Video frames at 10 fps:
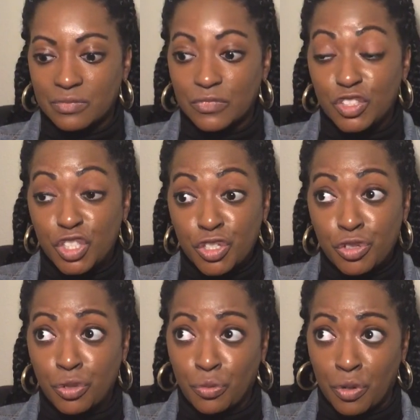
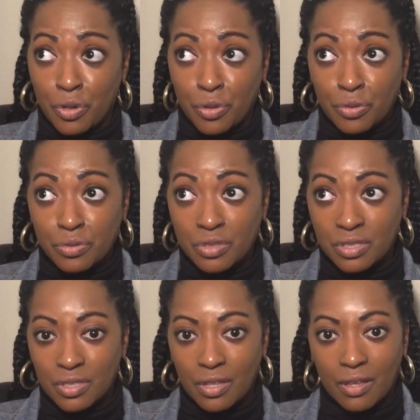gender roles
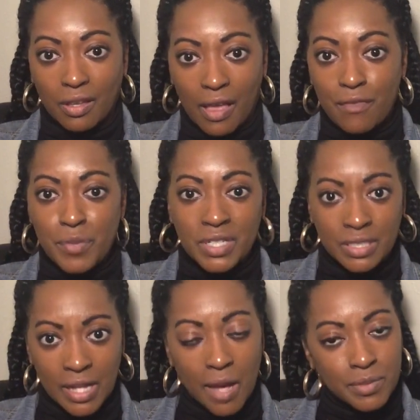have been
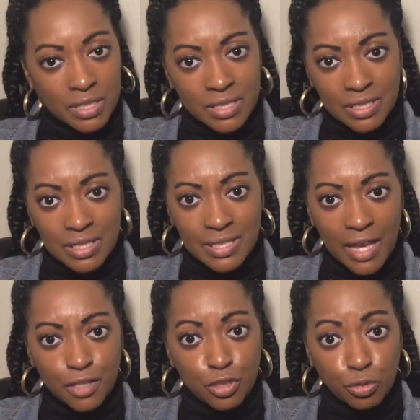adopted as
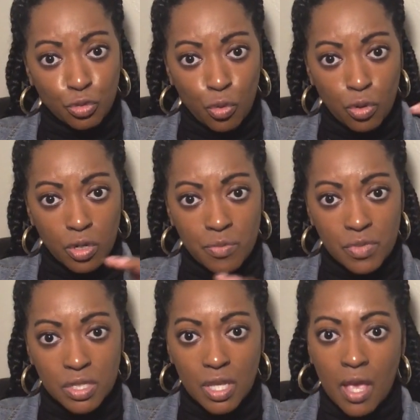societal
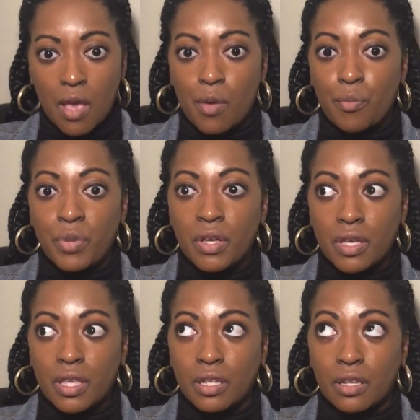norms,
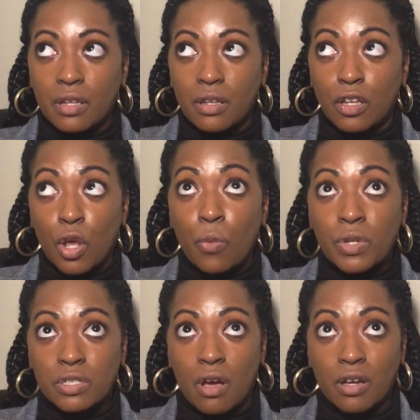but no one
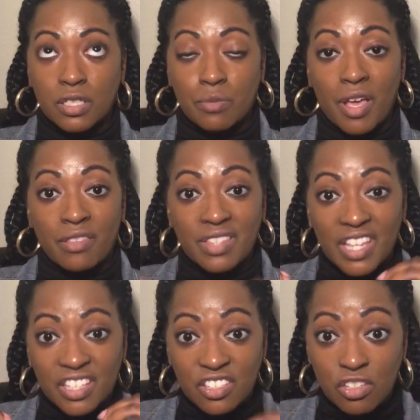talks about the
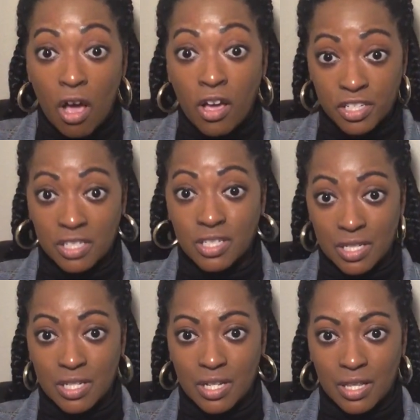exhaustion
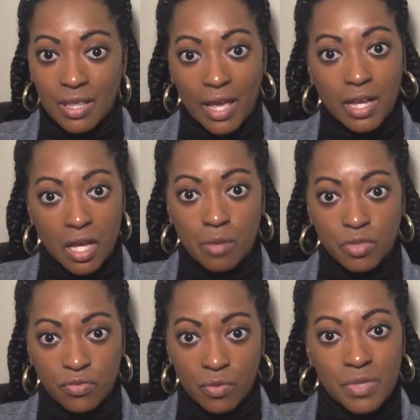that comes
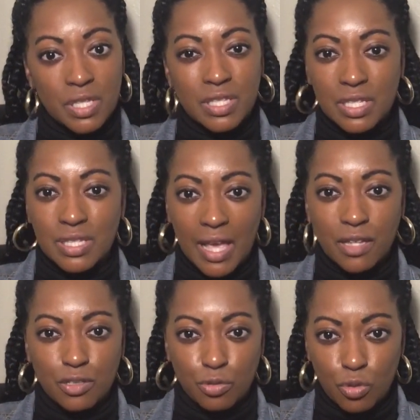from these
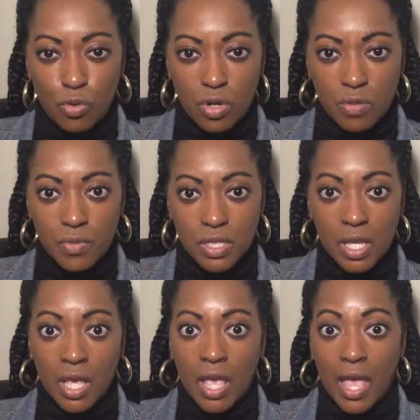societal norms.
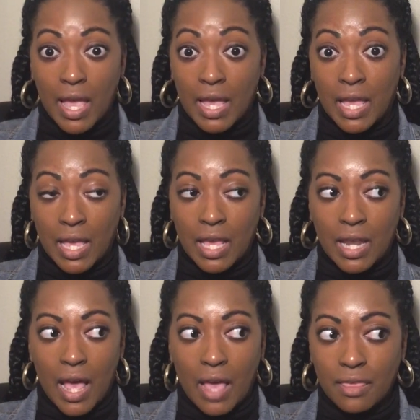And
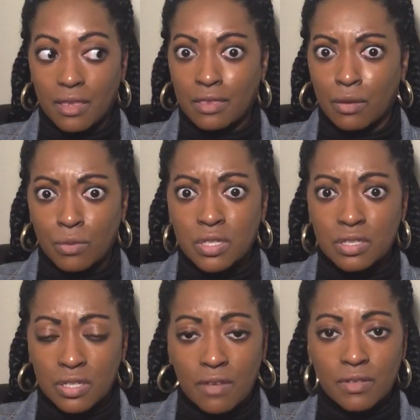I think that we
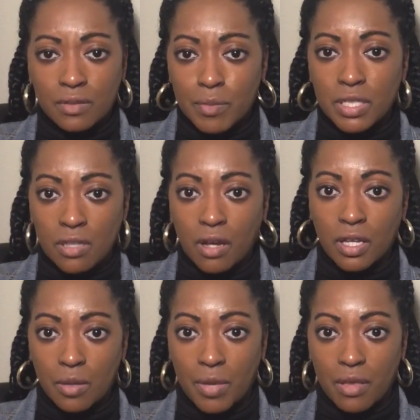should definitely be
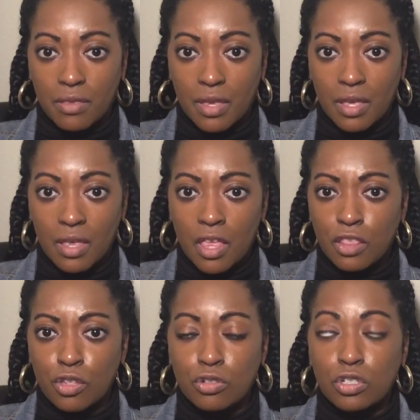talking about that.
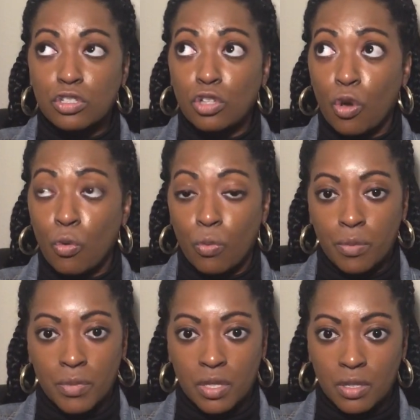There's so
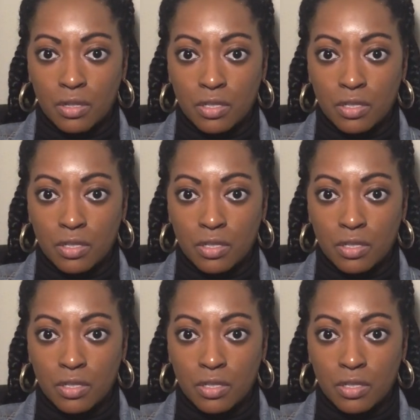many